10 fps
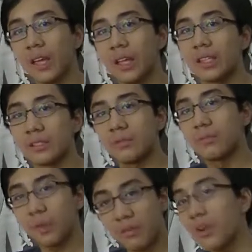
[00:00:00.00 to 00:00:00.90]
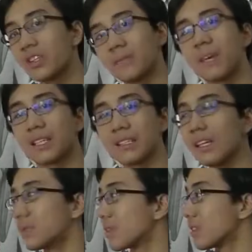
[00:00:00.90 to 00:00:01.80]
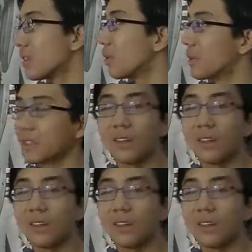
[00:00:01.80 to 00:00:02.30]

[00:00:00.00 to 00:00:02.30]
and of course it makes sense because it's